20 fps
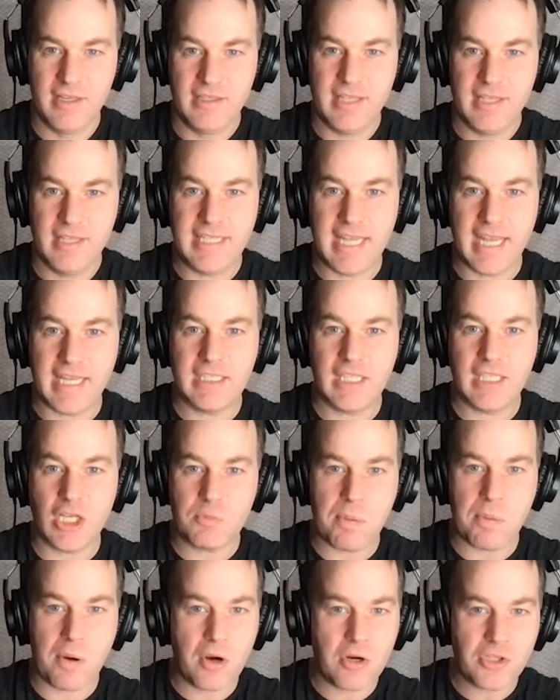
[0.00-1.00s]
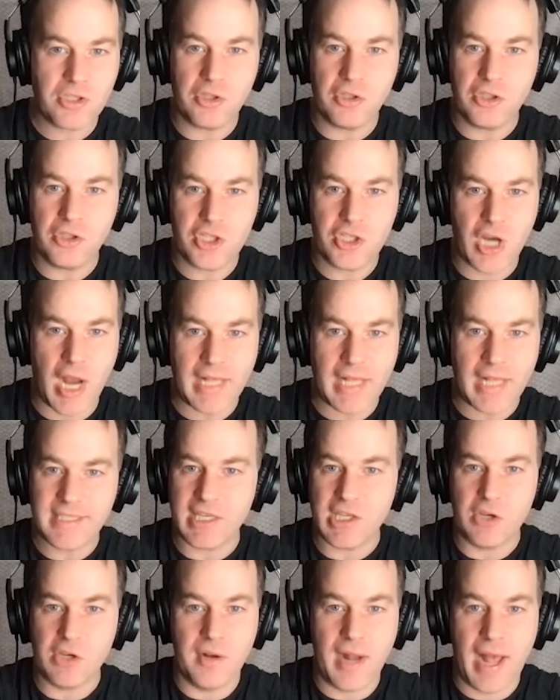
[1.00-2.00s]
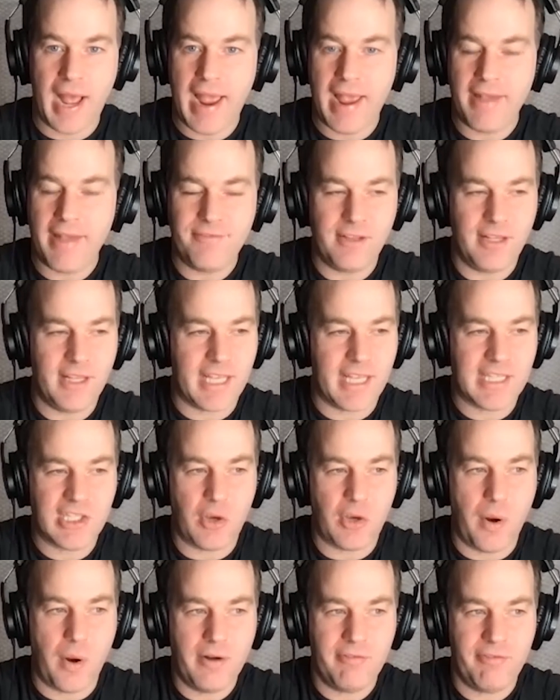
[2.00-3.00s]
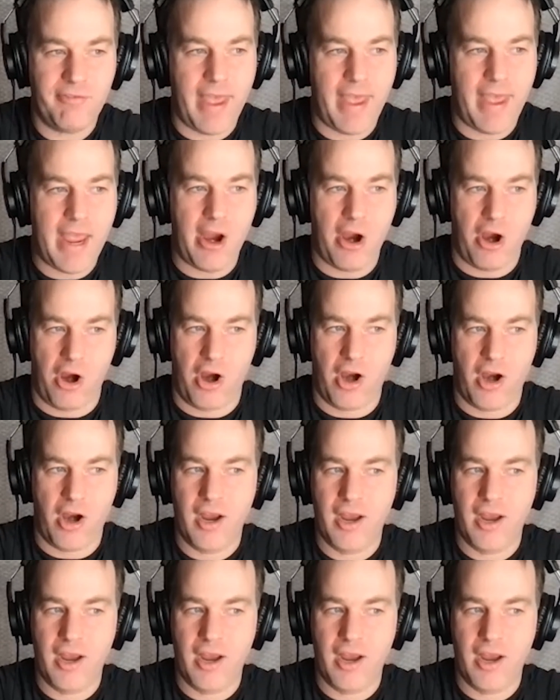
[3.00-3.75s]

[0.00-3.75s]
They take such personal shots at you, and I, I feel like it's so unfair.